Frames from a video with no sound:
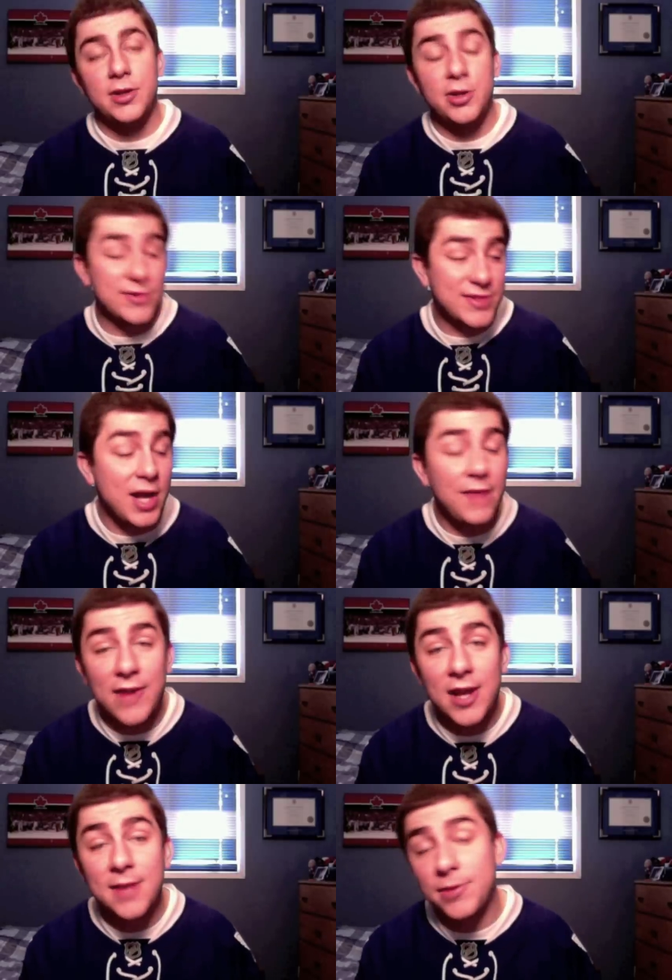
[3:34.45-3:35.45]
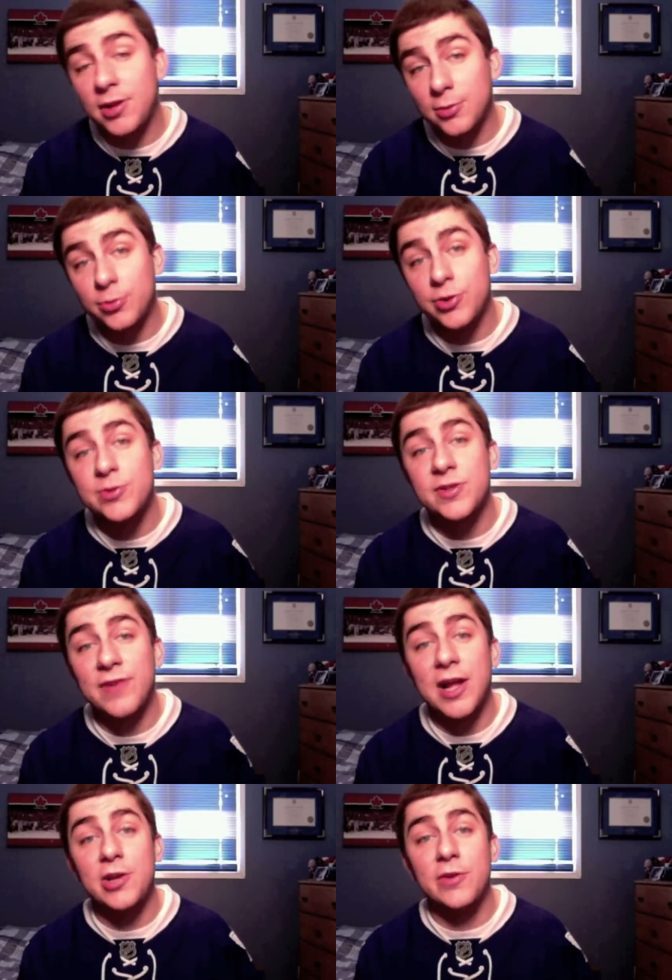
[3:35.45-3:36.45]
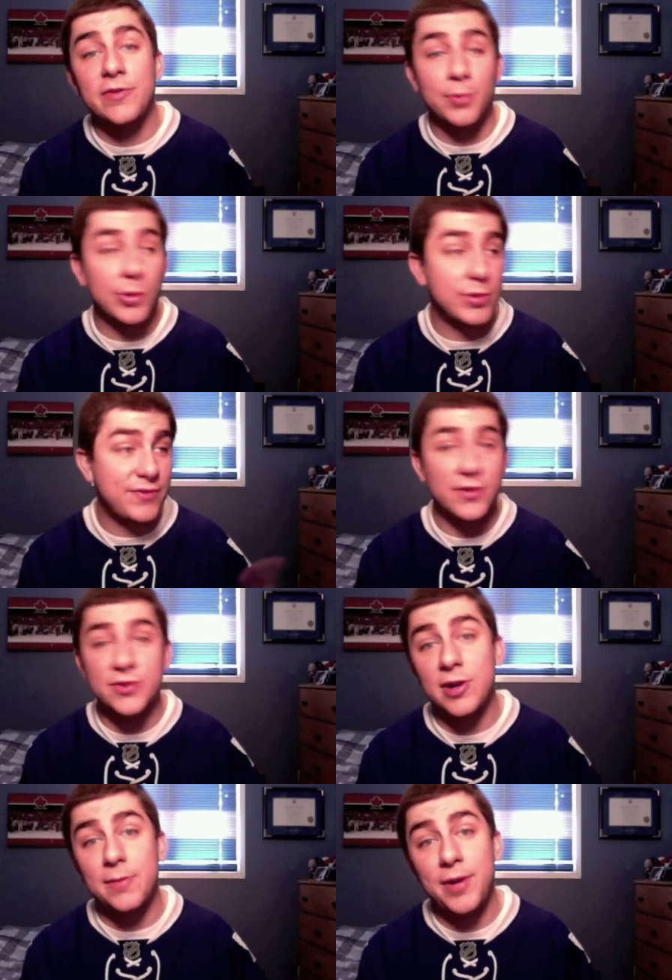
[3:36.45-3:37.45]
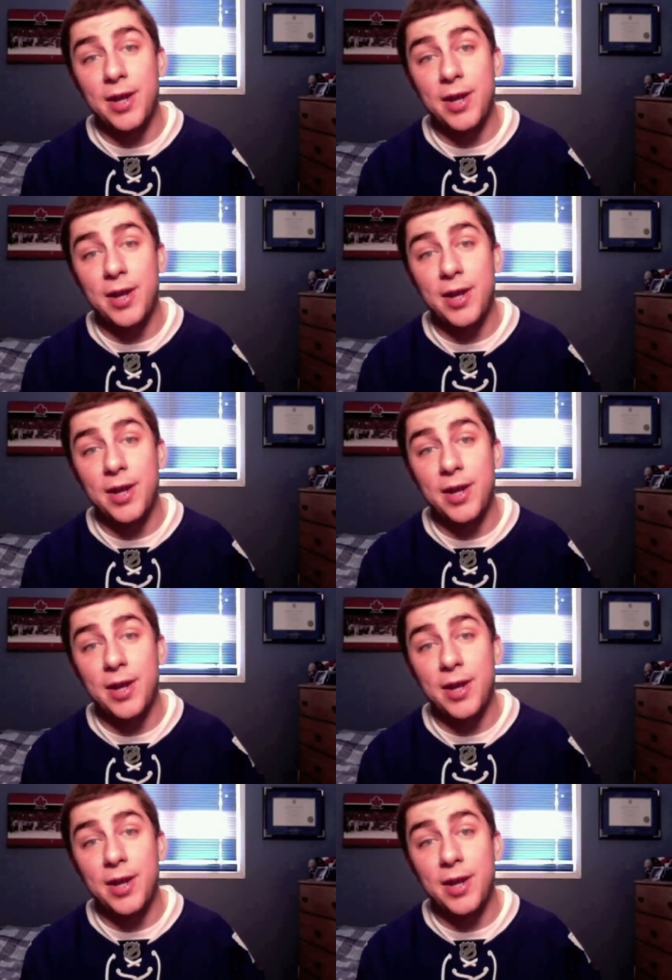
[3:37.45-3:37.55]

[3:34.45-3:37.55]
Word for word: can scoff at it, but it'll reduce the value of the Bruins' first round pick.